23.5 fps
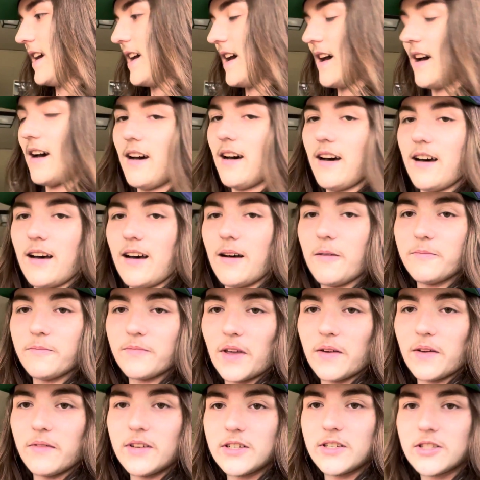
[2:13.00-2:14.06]

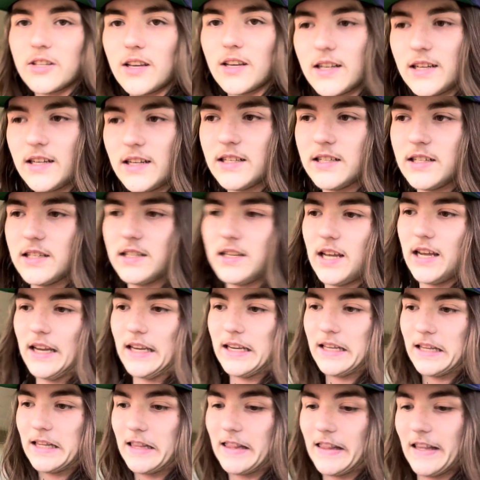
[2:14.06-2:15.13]
Eventually I need to take
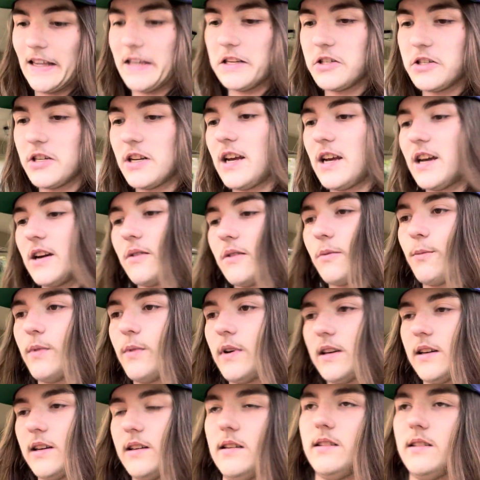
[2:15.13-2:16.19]
the engine out,
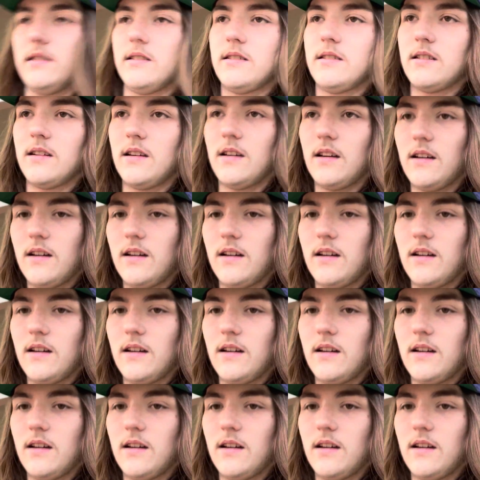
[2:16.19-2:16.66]
because